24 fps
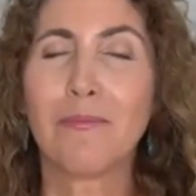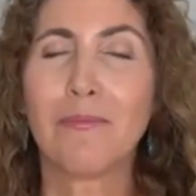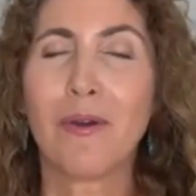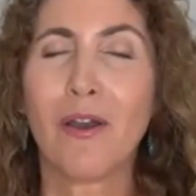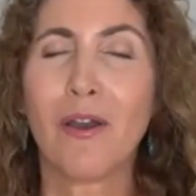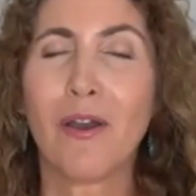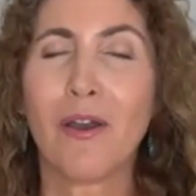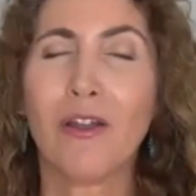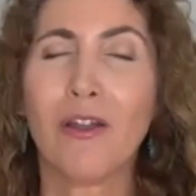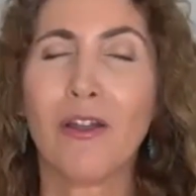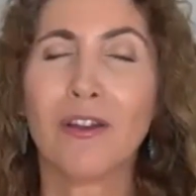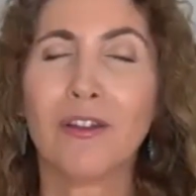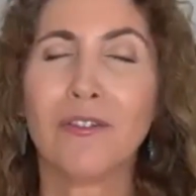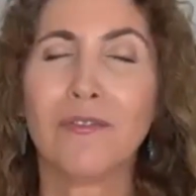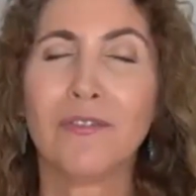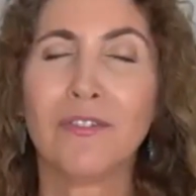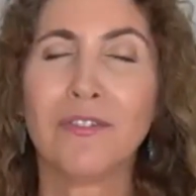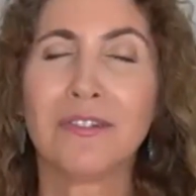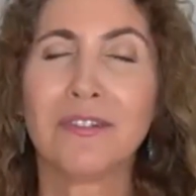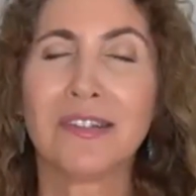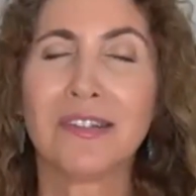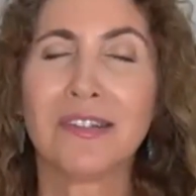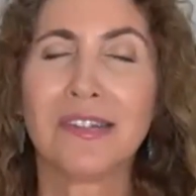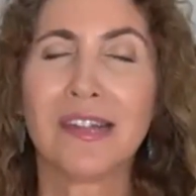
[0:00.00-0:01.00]
part of
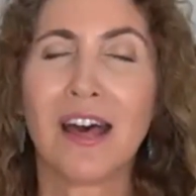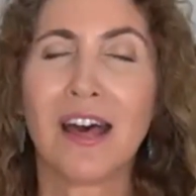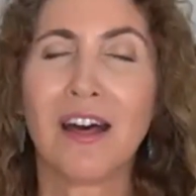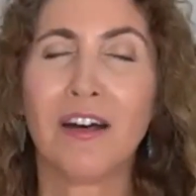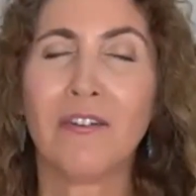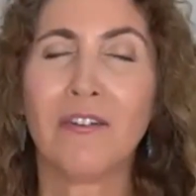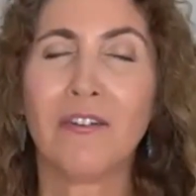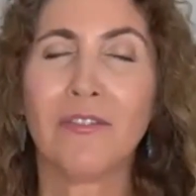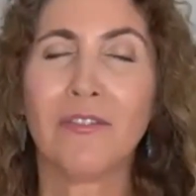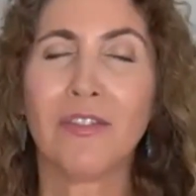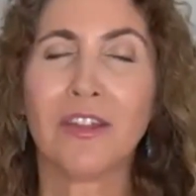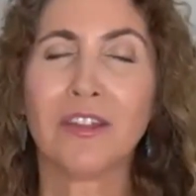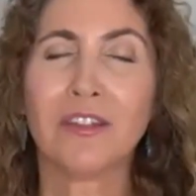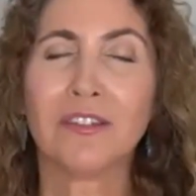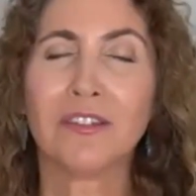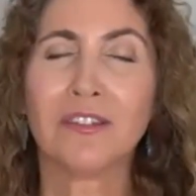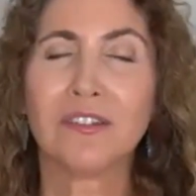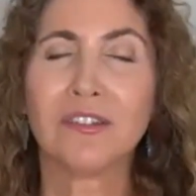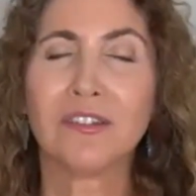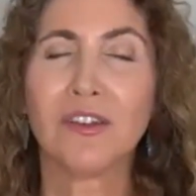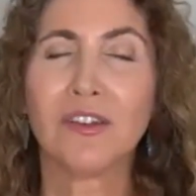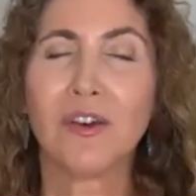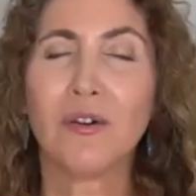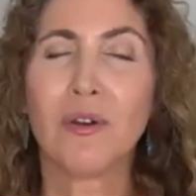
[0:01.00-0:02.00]
yourself that is
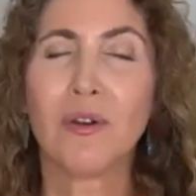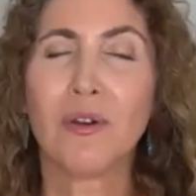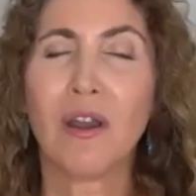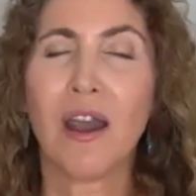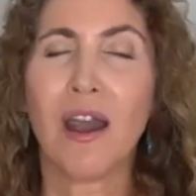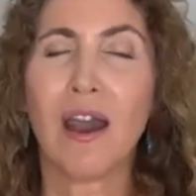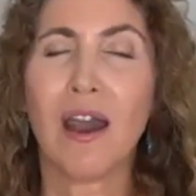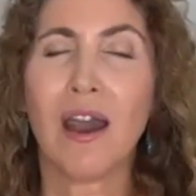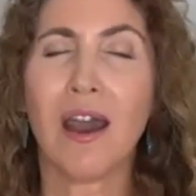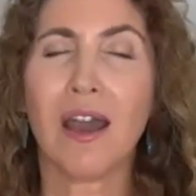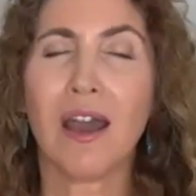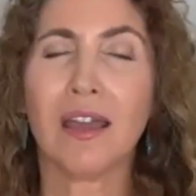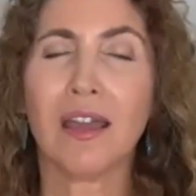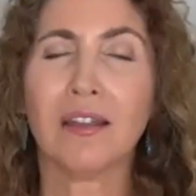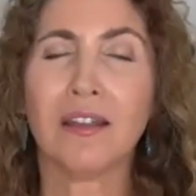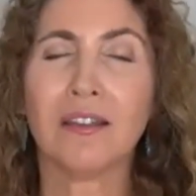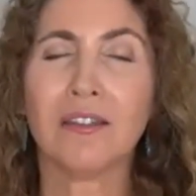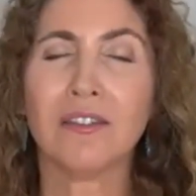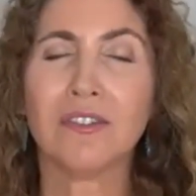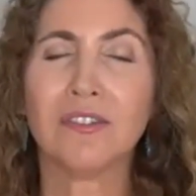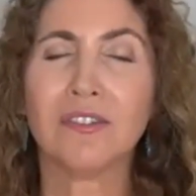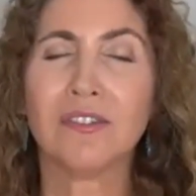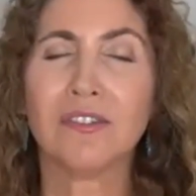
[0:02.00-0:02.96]
so kind,